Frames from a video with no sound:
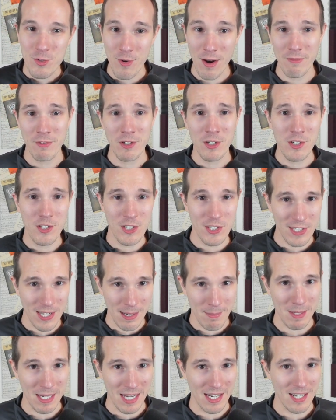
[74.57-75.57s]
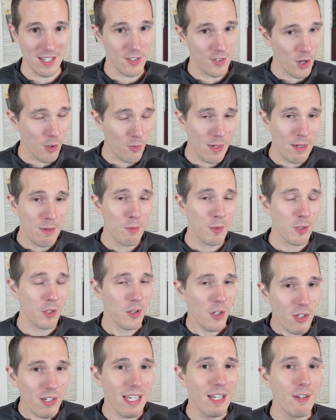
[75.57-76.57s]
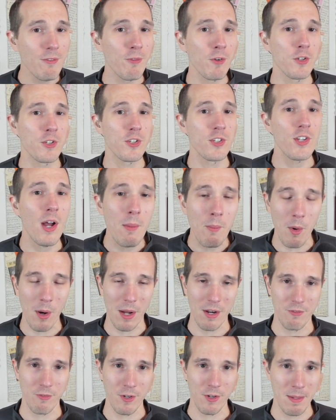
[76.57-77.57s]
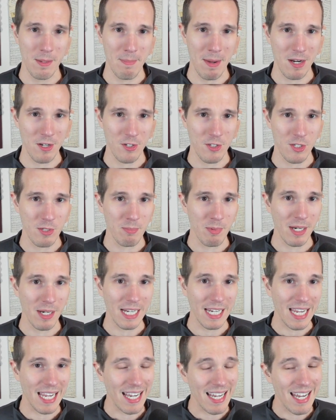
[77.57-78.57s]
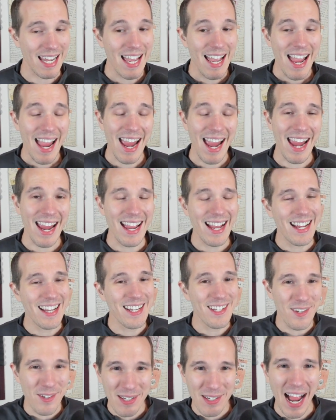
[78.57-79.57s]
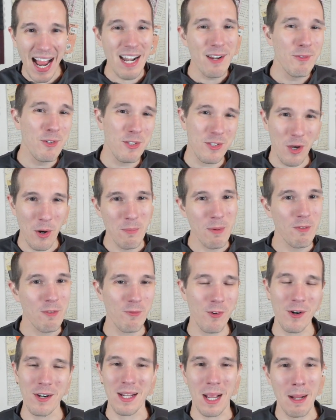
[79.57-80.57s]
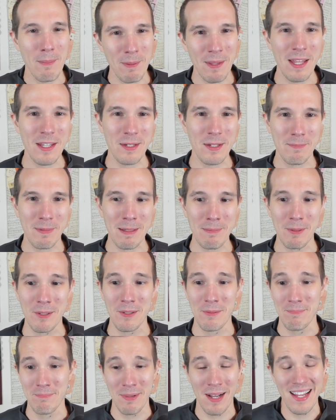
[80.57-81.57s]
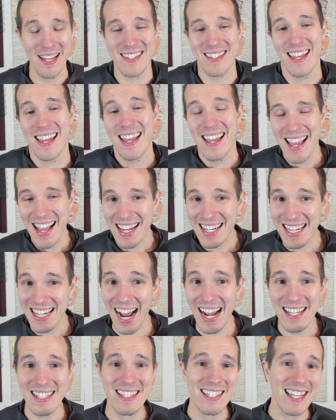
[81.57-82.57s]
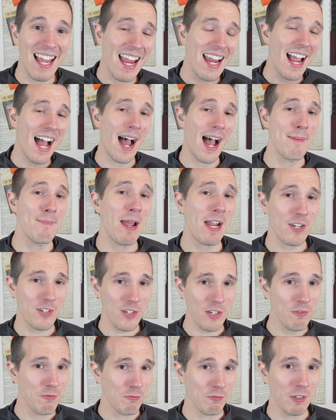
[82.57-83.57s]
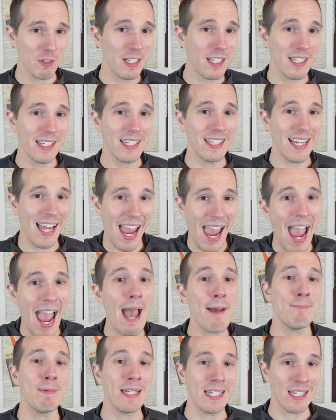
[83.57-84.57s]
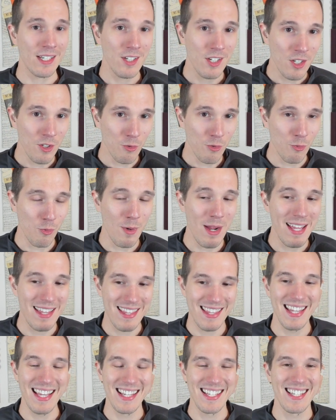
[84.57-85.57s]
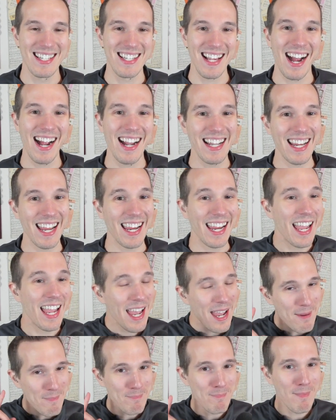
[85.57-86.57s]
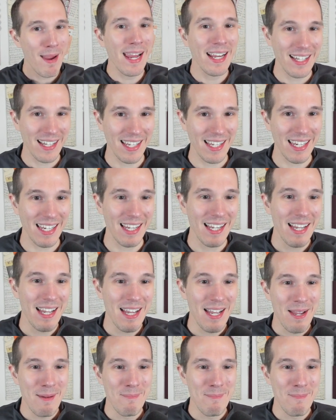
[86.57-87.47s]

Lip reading: Trevor Siemian. So we were looking for someone for the Bears to bring in, and kind of was hoping for a couple other people, but gotta say, I'm actually really happy with this signing, mainly